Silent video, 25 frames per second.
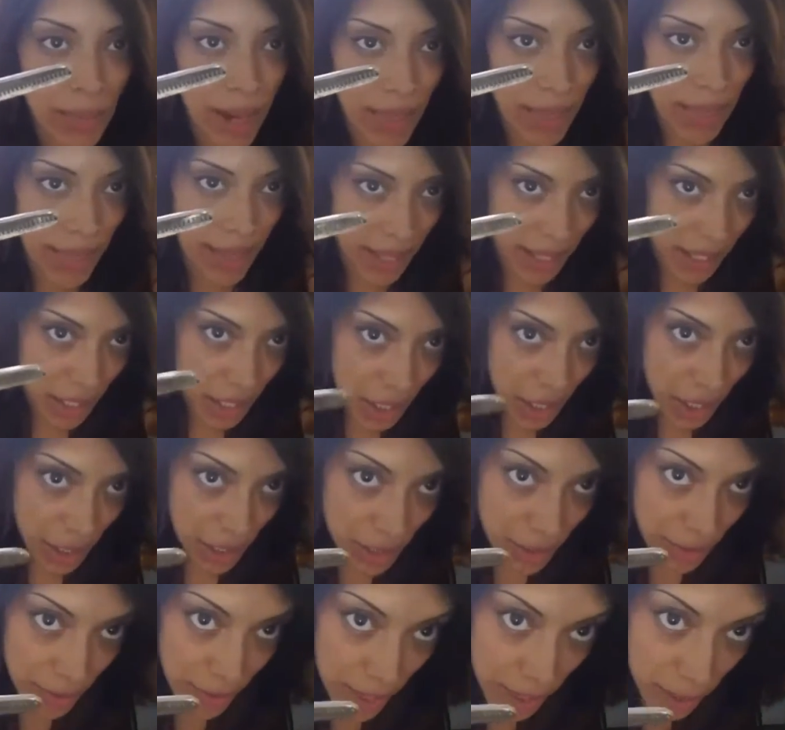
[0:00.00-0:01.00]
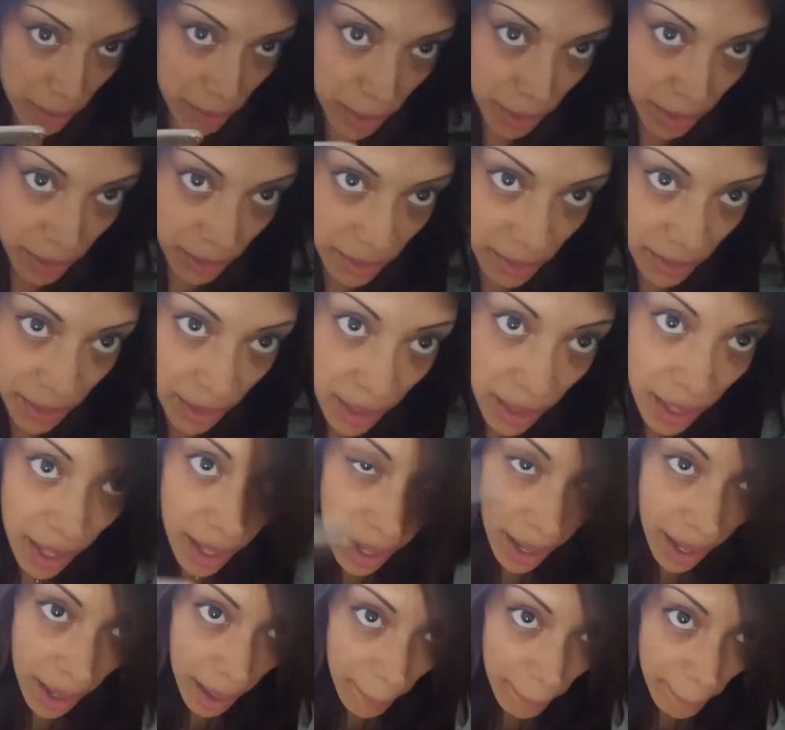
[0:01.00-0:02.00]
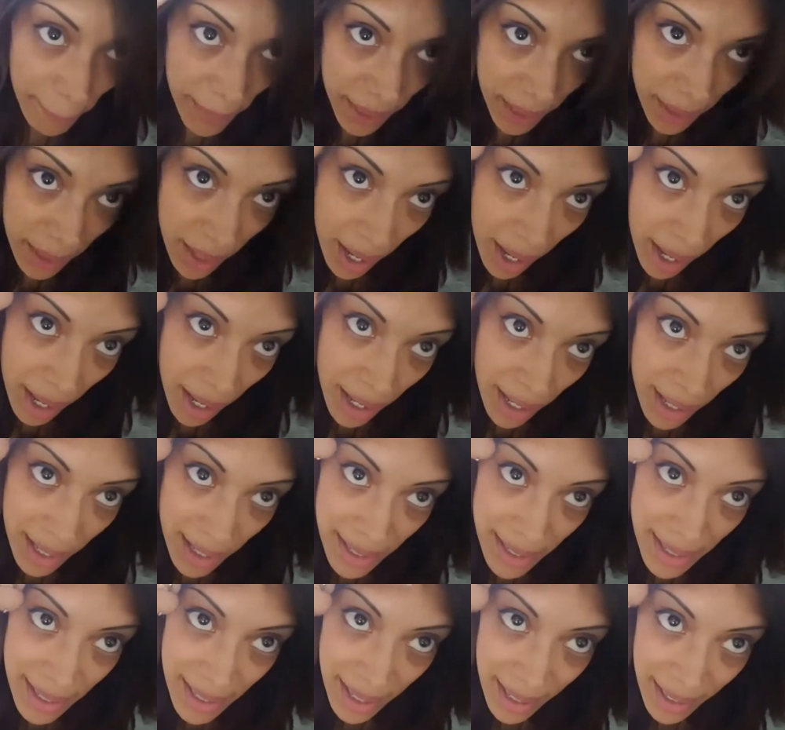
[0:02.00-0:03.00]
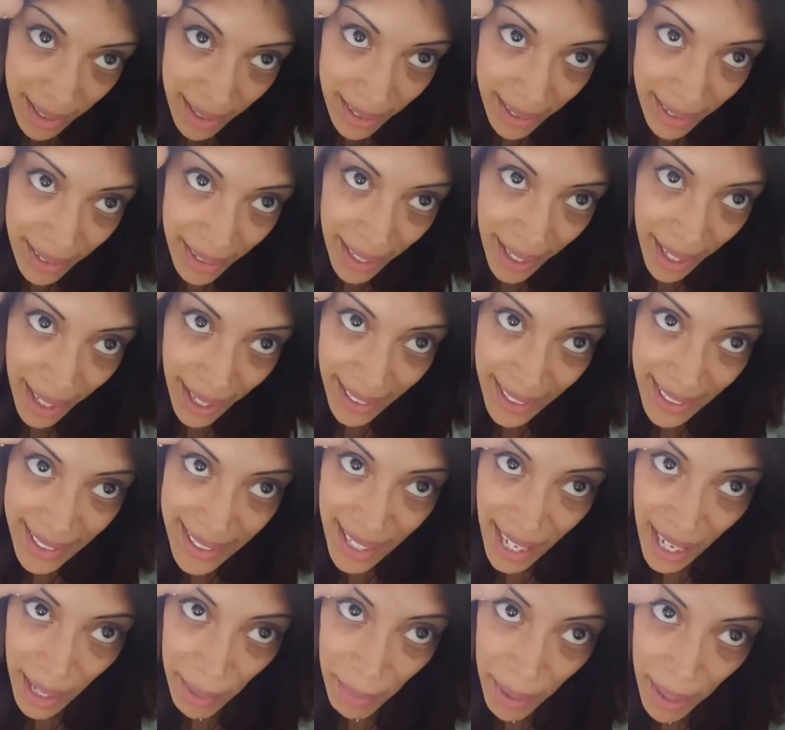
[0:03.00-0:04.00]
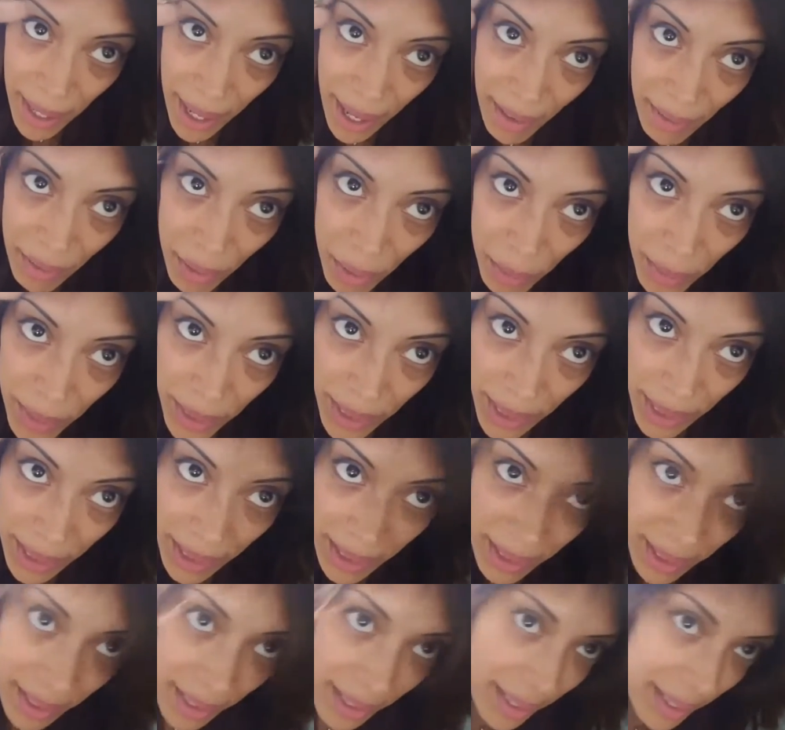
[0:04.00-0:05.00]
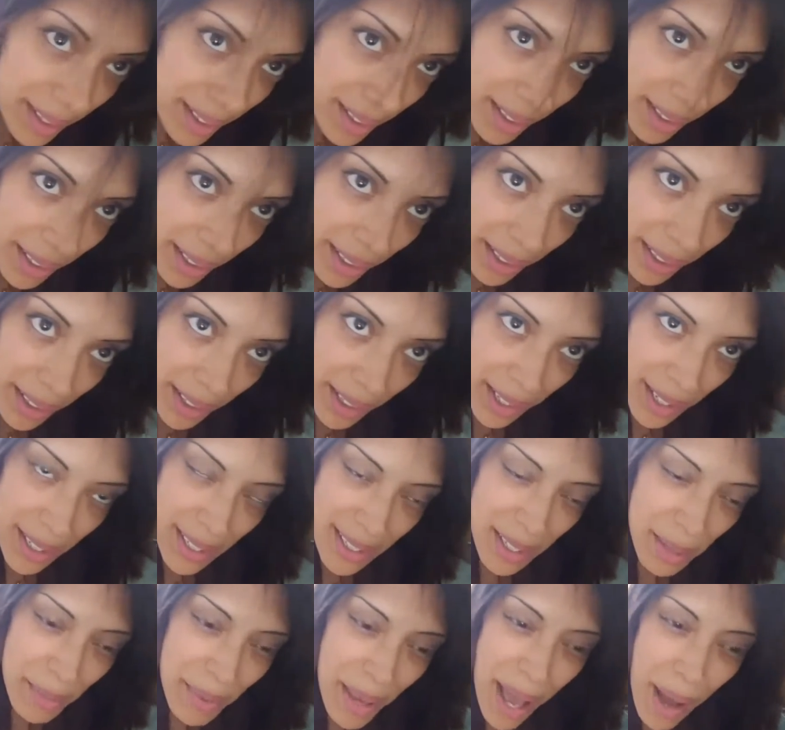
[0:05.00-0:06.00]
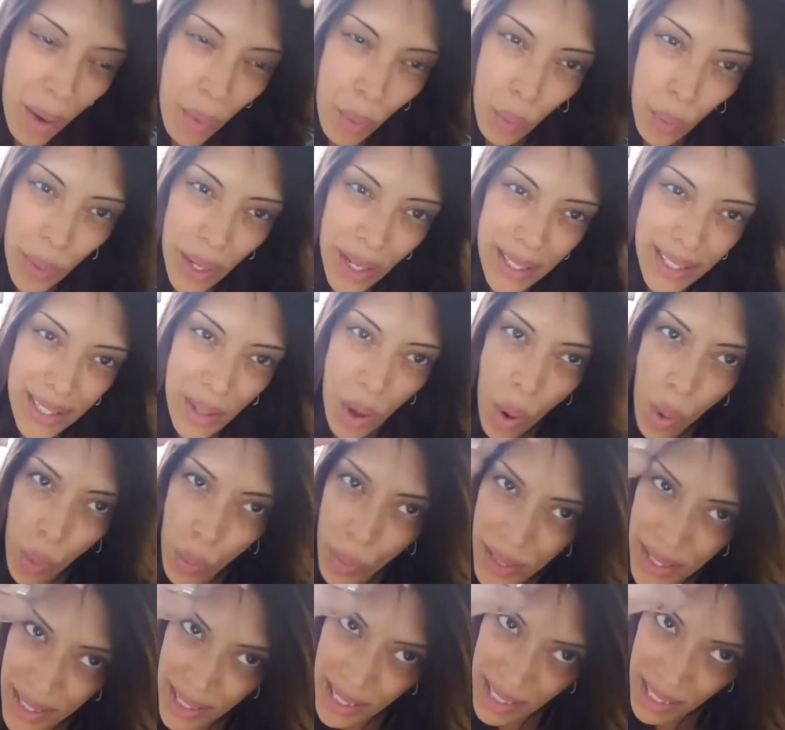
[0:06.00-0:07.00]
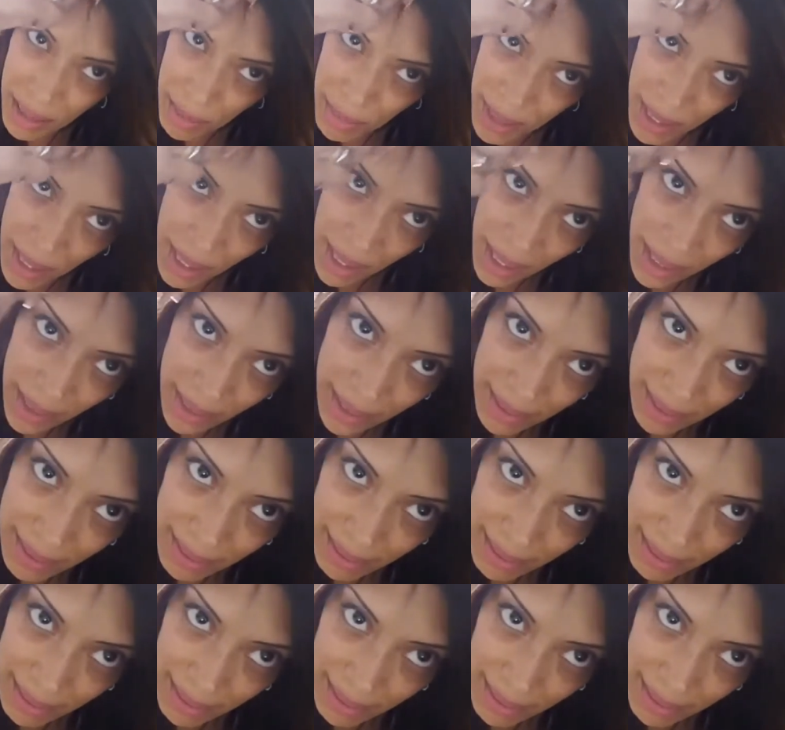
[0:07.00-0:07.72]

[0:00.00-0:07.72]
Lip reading: my thinning shears available because anytime I have a wig, somehow wigs always need to be cut.